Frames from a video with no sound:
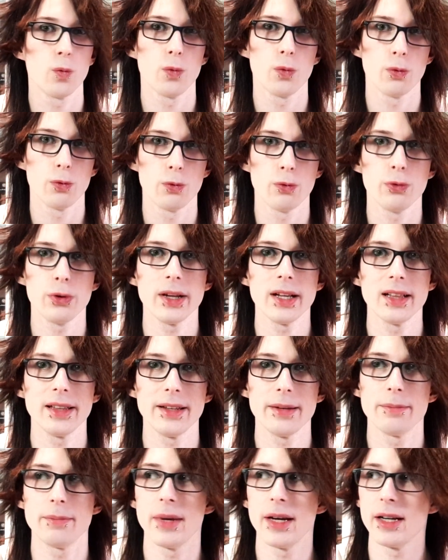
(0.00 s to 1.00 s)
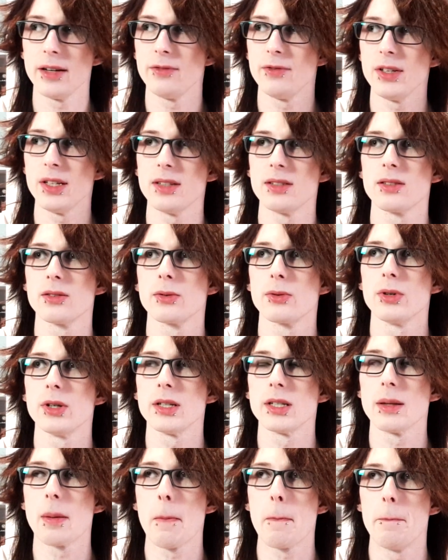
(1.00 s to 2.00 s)
really made these
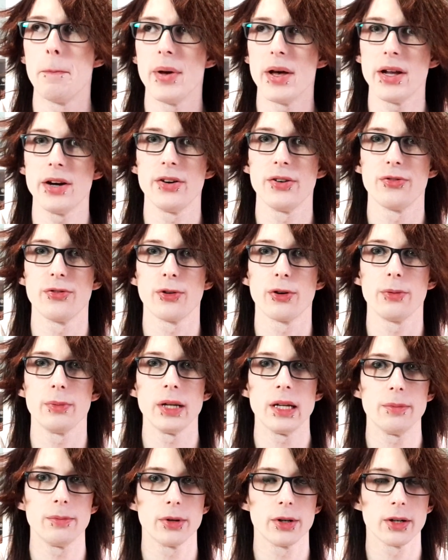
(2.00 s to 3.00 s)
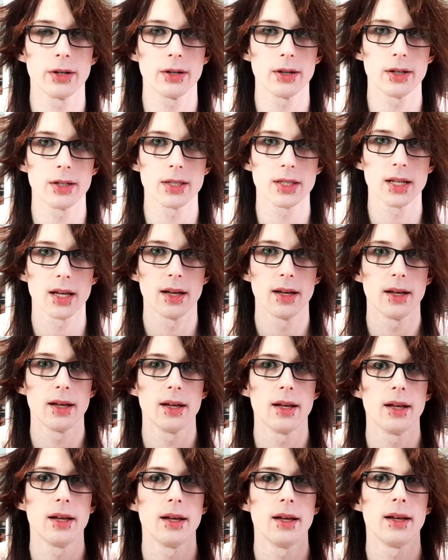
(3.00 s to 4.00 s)
stories better for me, because
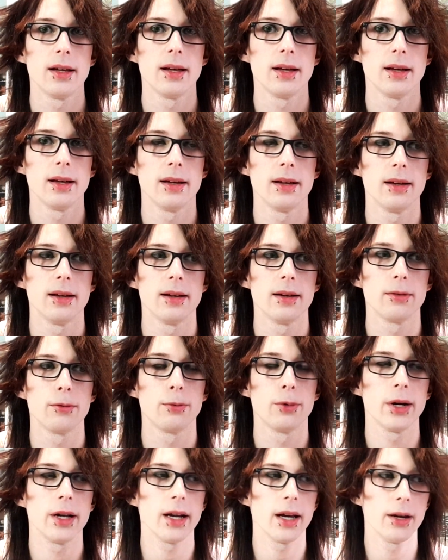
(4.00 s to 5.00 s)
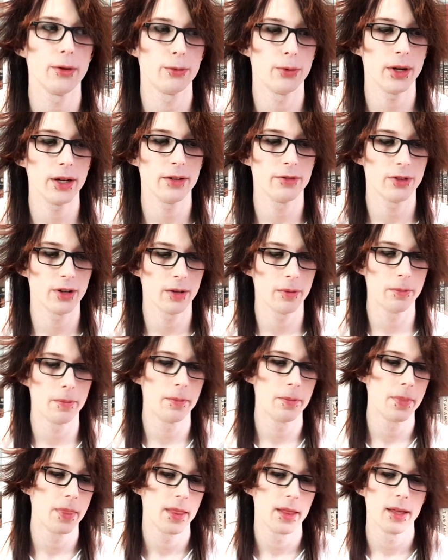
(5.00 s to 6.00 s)
when I read
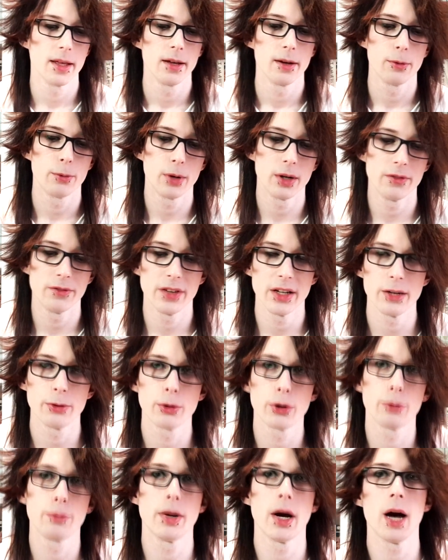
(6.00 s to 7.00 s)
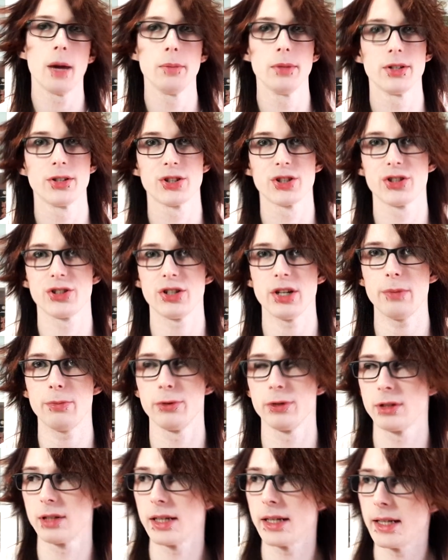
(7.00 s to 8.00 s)
them when they were published
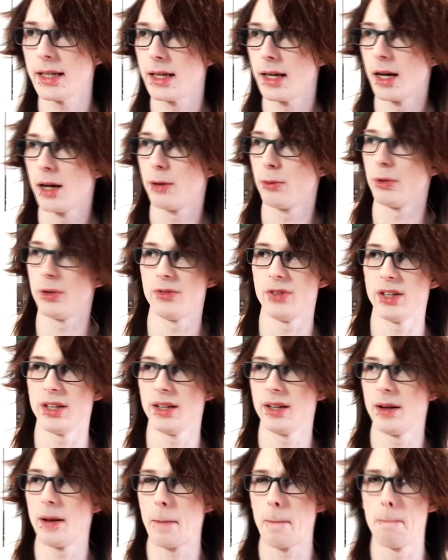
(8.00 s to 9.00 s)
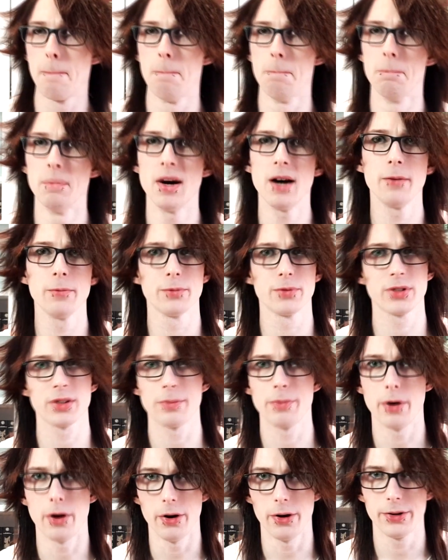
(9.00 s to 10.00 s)
separately within months
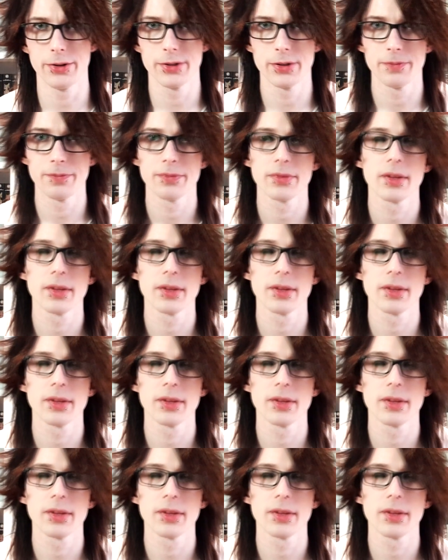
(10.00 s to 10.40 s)
apart,